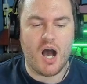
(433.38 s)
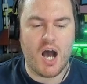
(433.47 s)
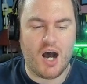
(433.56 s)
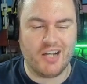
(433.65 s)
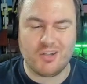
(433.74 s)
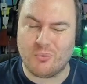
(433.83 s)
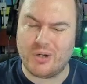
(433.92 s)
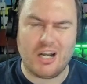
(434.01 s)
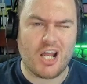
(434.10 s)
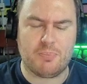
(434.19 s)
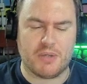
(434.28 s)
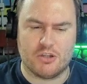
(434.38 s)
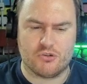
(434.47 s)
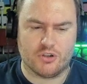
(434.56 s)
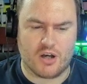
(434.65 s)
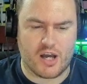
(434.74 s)
I don't really like
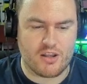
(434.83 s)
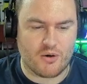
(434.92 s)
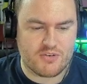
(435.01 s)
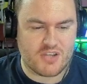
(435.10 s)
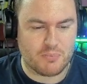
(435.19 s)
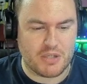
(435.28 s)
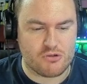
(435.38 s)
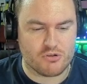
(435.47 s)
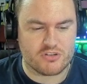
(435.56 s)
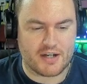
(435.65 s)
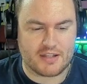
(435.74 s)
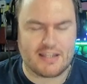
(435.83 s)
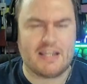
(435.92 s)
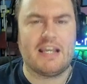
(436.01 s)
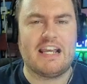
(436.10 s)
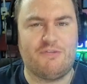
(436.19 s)
Beedrill. I always think Beedrill is like the
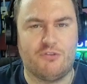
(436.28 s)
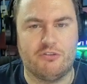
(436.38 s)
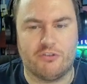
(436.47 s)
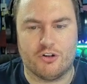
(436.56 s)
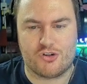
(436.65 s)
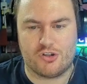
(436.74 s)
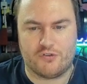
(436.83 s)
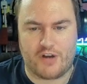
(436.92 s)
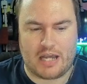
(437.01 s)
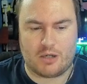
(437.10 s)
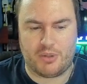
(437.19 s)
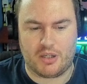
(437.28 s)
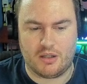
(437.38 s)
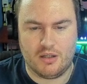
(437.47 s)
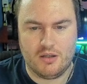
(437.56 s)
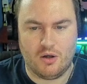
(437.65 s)
evil version of Caterpie.
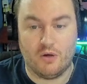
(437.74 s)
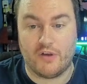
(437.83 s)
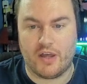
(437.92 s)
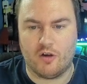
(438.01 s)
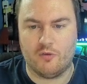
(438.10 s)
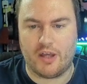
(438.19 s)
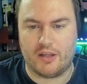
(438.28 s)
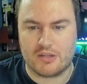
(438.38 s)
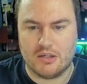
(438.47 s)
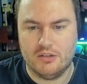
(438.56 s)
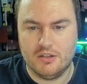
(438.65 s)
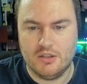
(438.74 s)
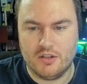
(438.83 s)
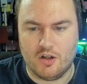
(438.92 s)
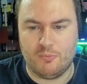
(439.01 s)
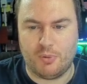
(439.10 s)
Of
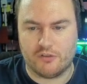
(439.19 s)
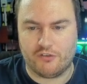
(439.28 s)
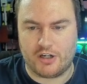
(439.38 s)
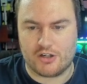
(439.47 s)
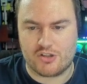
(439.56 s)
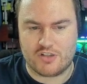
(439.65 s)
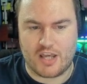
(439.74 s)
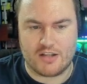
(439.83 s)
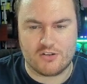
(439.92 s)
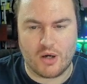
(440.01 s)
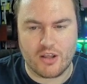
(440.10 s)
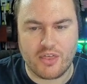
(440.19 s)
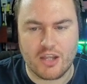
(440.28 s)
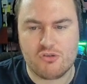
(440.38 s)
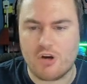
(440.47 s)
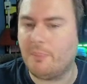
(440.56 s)
Butterfree, I should say. So I
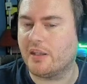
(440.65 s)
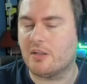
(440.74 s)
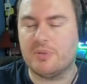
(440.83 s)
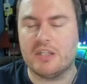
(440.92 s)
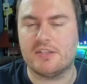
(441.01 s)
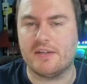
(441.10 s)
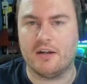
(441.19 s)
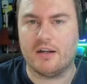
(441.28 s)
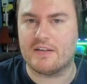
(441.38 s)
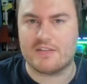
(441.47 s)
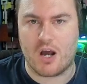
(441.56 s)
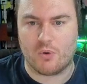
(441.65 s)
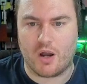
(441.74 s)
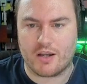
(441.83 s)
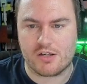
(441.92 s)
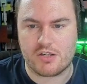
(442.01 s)
think dropping in the B tier is not
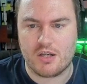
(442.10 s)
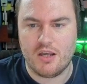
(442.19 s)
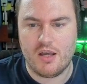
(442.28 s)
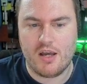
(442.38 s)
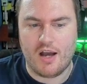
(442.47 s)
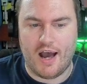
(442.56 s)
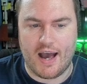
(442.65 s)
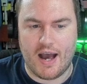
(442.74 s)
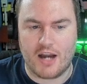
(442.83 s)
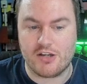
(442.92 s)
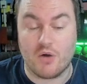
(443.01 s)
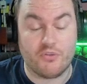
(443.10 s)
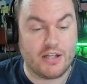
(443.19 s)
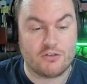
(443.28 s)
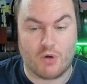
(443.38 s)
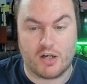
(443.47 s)
right. I don't think
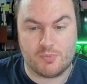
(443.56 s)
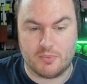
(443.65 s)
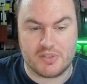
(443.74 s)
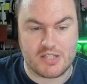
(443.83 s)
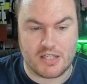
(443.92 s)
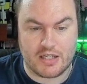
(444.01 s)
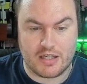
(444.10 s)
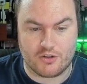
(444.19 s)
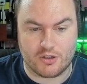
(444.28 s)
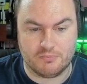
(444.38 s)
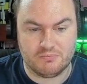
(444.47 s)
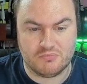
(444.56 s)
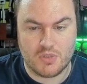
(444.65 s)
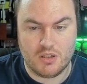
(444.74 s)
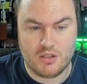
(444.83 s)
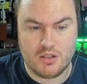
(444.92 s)
it's right to put him in D either.
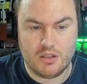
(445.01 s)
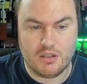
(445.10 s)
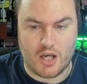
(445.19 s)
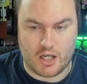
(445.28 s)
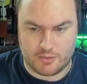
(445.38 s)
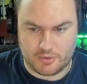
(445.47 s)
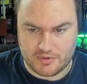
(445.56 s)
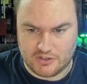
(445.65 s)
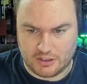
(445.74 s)
I'm going to put him in C.